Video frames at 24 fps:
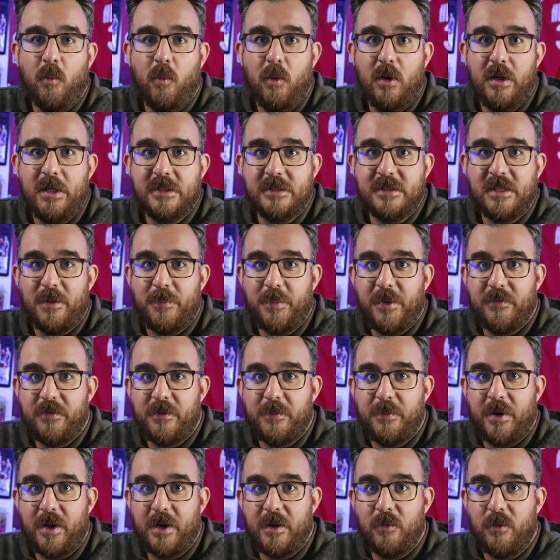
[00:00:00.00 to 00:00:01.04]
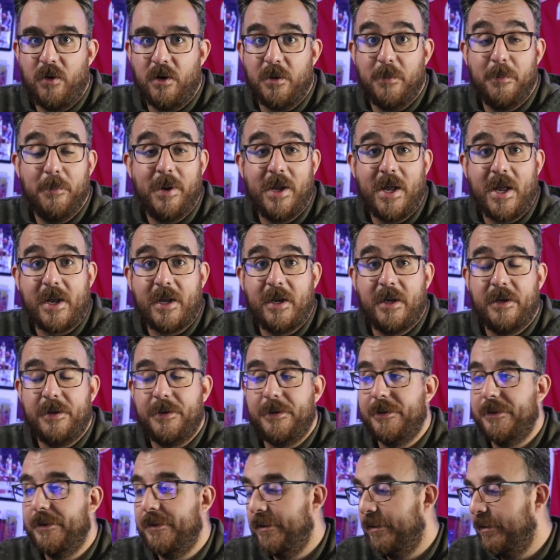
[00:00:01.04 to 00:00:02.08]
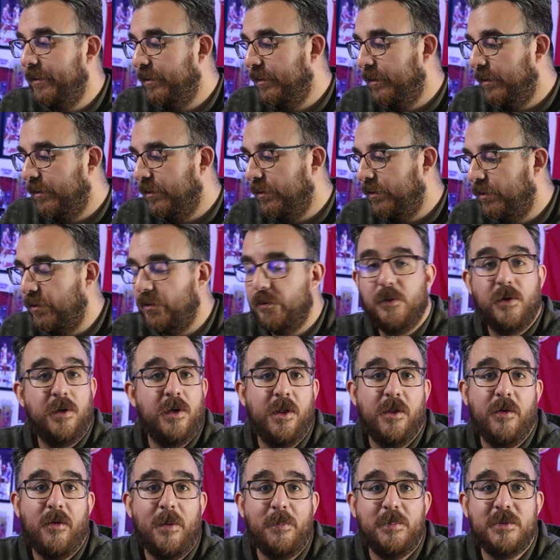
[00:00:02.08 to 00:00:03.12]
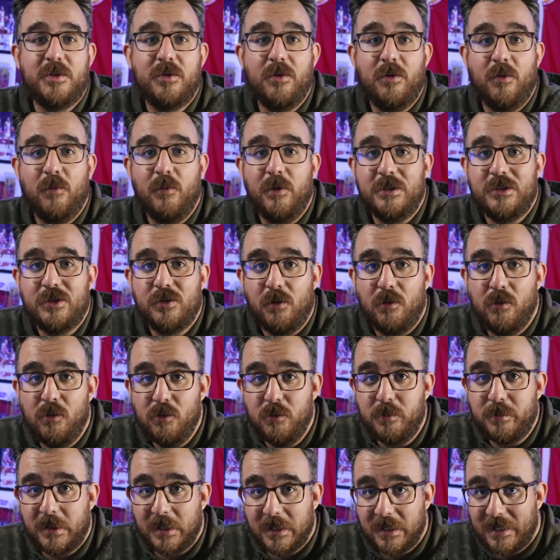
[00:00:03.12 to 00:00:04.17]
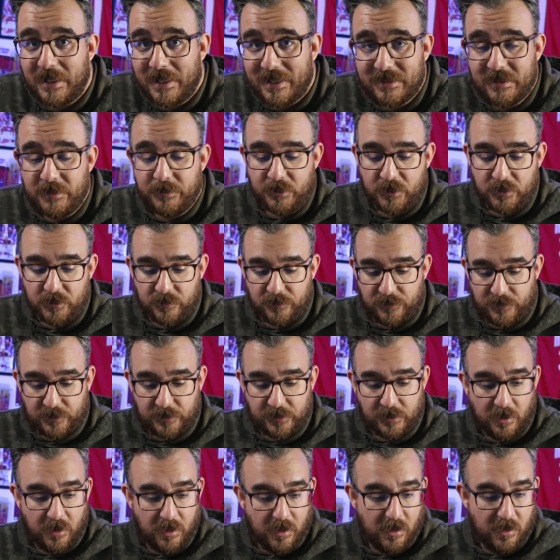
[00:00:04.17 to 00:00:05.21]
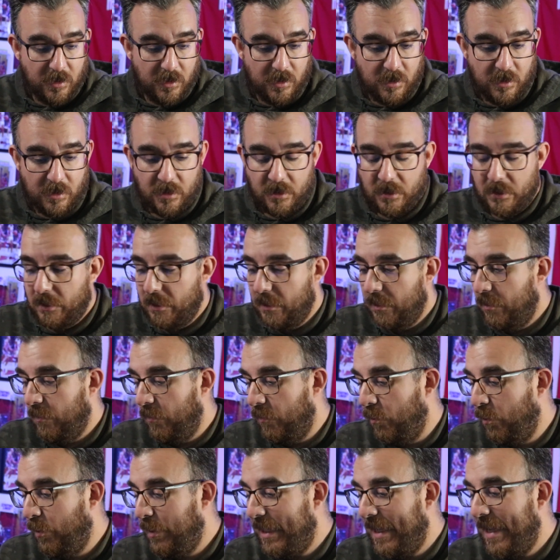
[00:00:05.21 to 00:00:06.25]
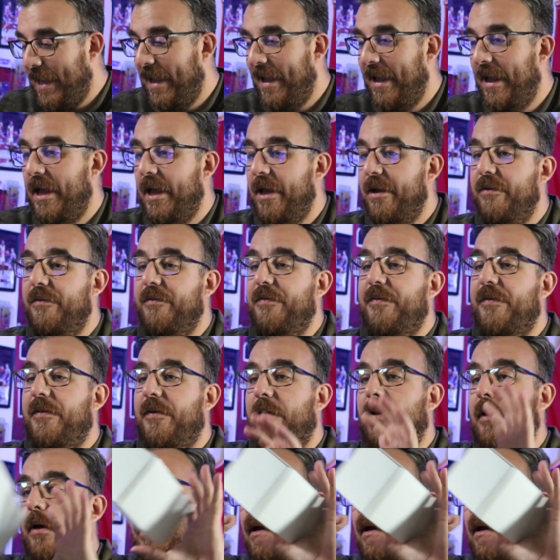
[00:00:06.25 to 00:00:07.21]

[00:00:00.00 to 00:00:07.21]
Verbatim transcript: What is up, everybody? Welcome back to another episode of Retro Hoop Collectibles. We have